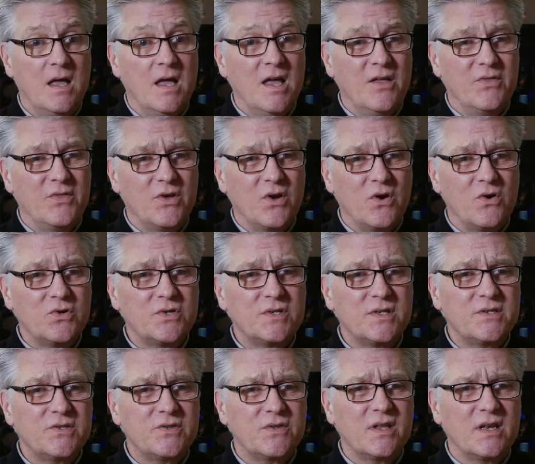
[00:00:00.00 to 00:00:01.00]
The
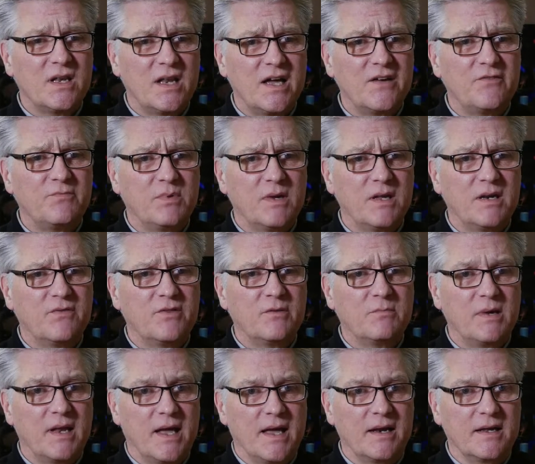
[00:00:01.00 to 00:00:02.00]
oceans are the lifeblood of the
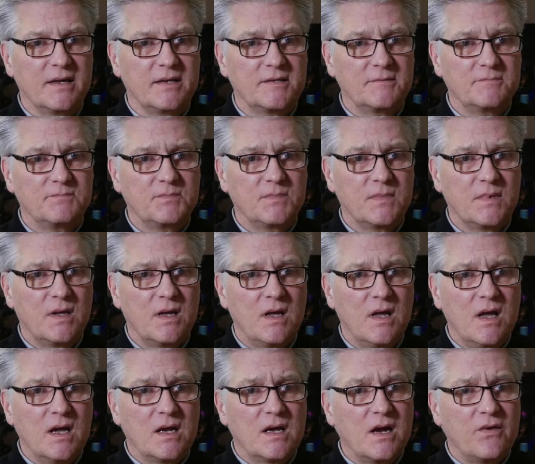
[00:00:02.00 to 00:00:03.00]
planet.
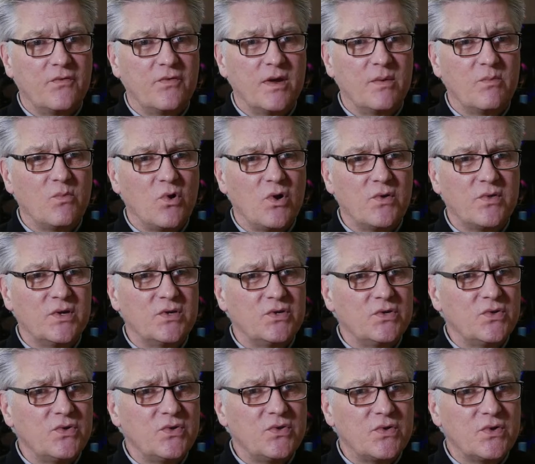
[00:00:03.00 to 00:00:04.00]
Covering more than
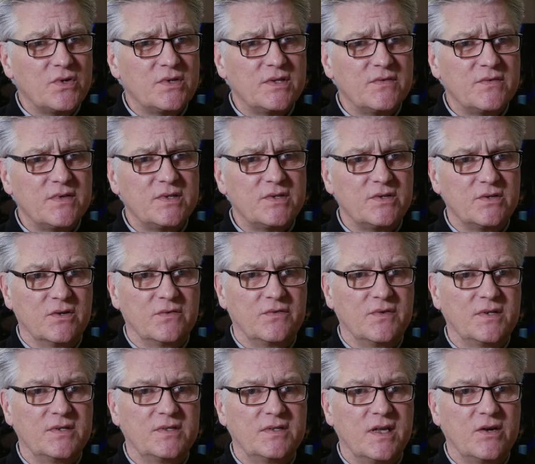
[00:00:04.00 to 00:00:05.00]
2/3 of its
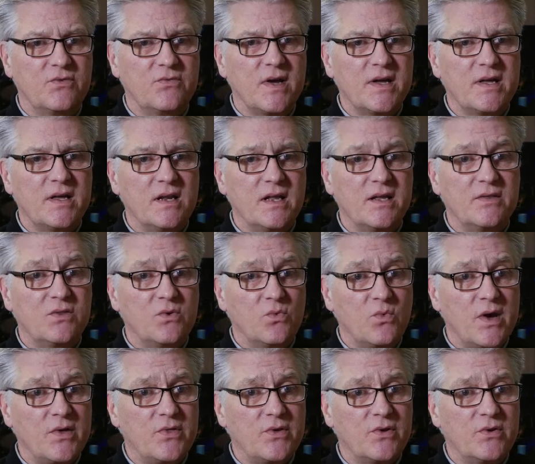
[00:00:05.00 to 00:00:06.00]
surface, they regulate the
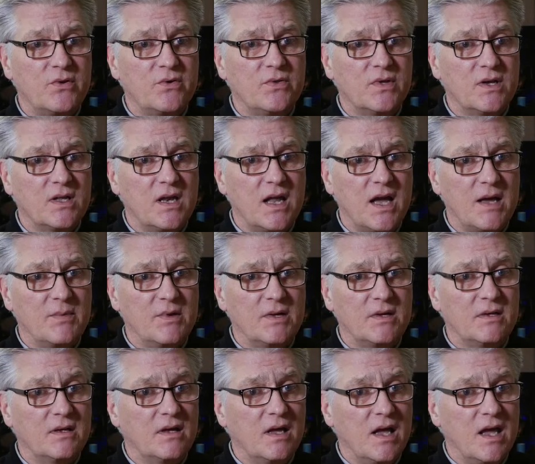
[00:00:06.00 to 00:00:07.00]
weather, the climate,
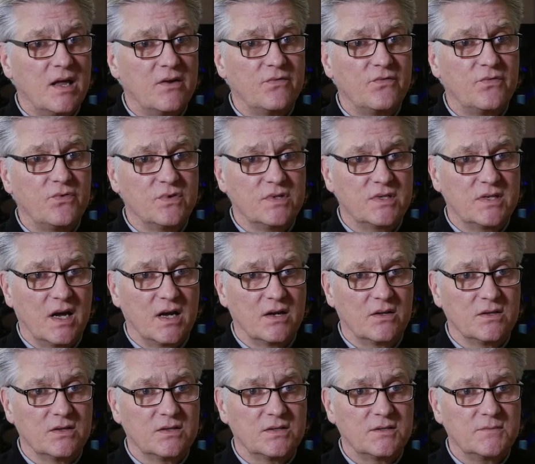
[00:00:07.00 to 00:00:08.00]
and food
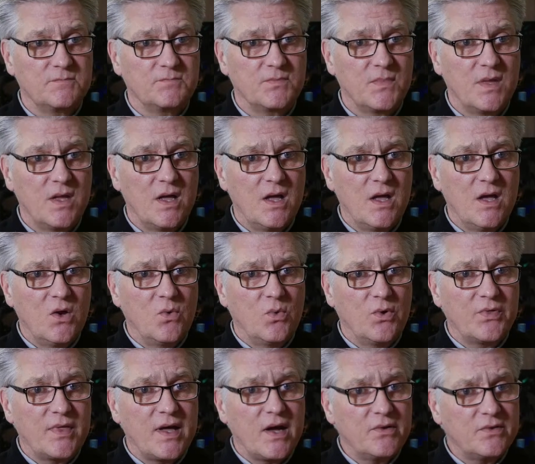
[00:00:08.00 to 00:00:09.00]
cycles.
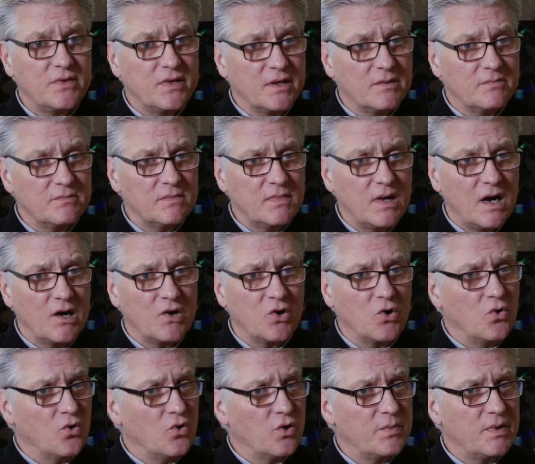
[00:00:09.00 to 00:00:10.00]
Without them, our
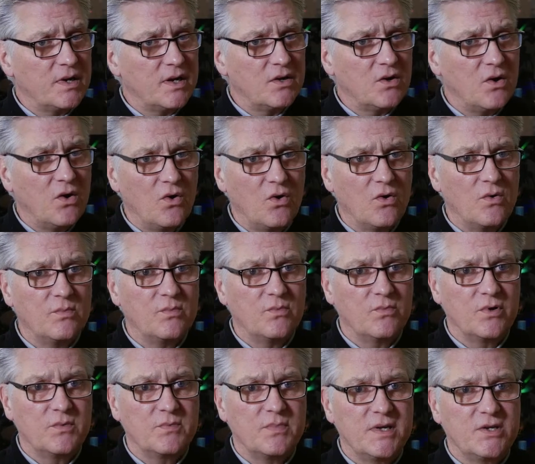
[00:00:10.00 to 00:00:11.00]
orbiting home
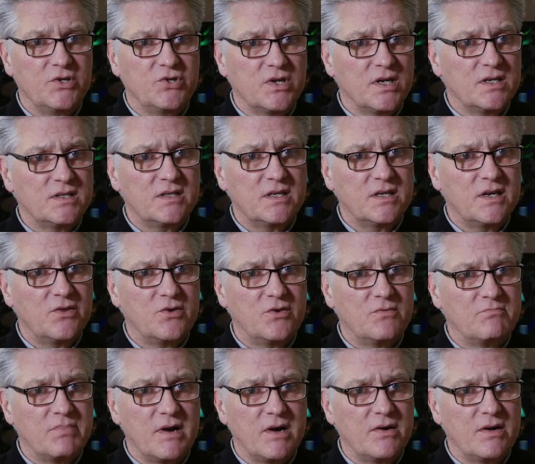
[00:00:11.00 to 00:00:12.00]
would be just another
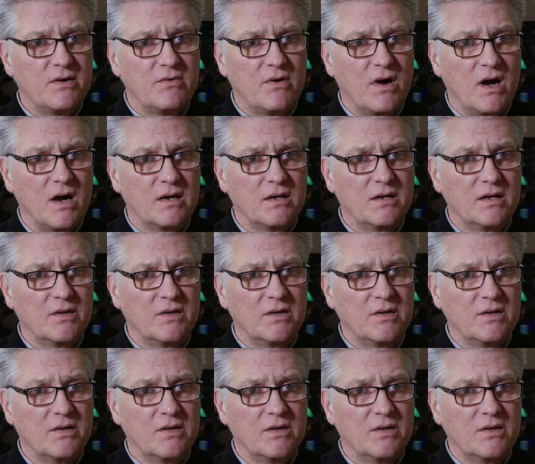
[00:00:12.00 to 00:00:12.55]
barren rock in